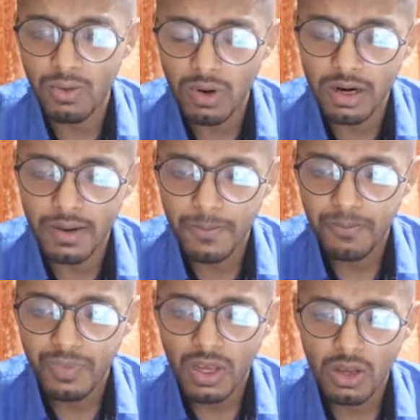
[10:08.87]
what?
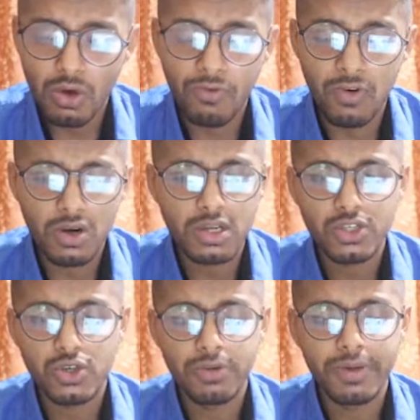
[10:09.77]
Your focus
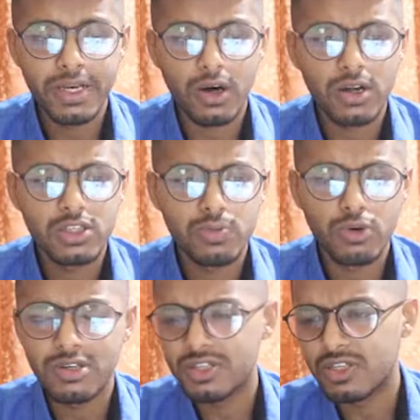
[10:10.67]
should be on
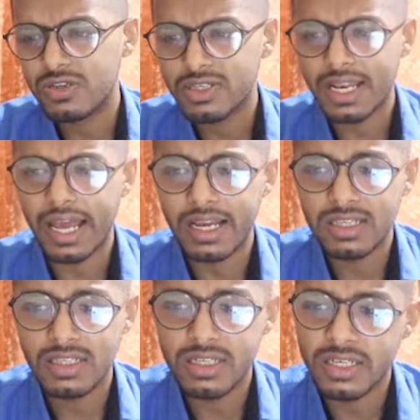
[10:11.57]
sports news like
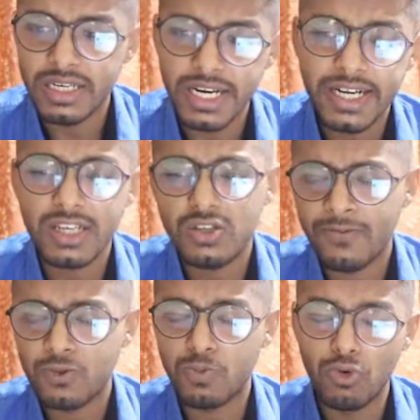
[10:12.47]
status
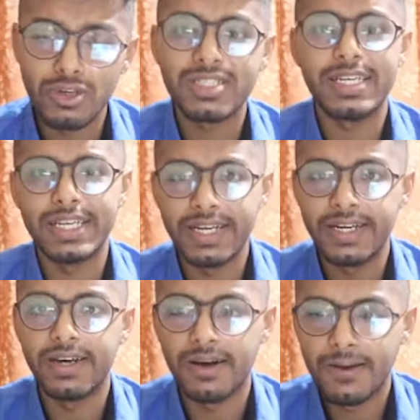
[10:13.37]
of sports in
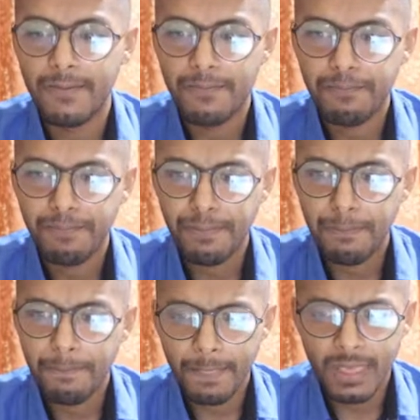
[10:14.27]
India.
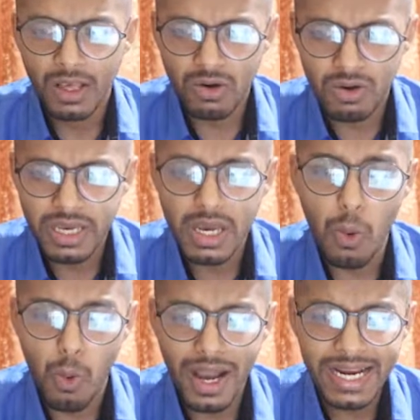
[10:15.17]
Okay,
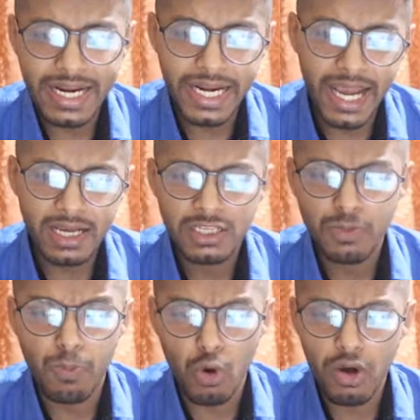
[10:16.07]
why India is
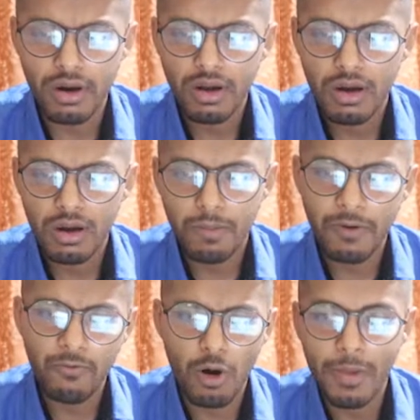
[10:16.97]
poor
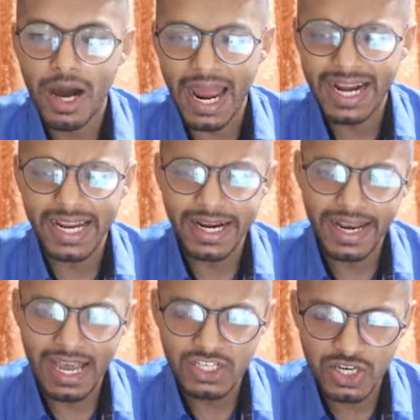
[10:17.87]
performer at
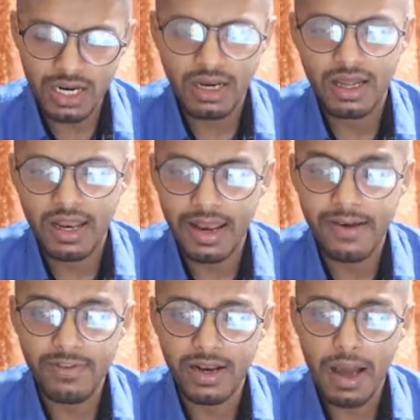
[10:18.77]
international
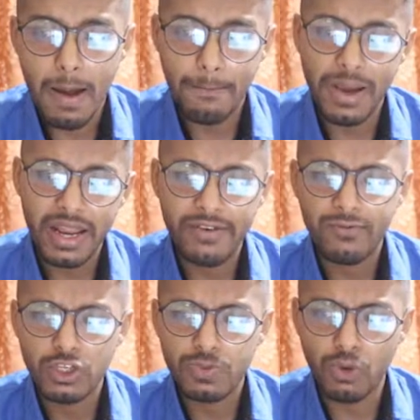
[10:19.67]
level, bearing
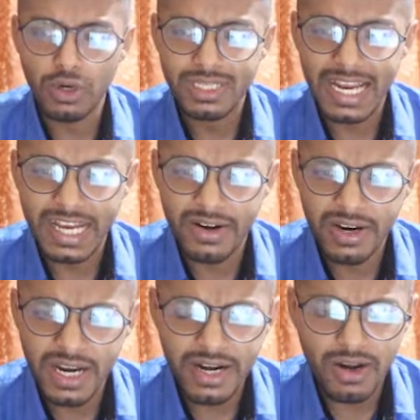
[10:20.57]
for sports like
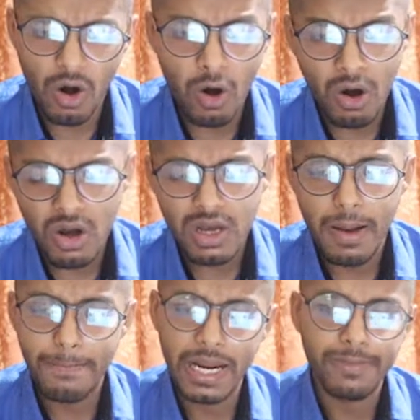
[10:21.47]
cricket or
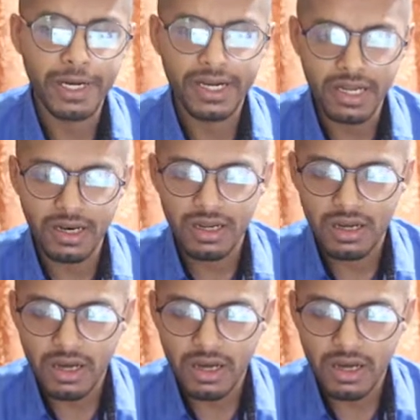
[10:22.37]
badminton.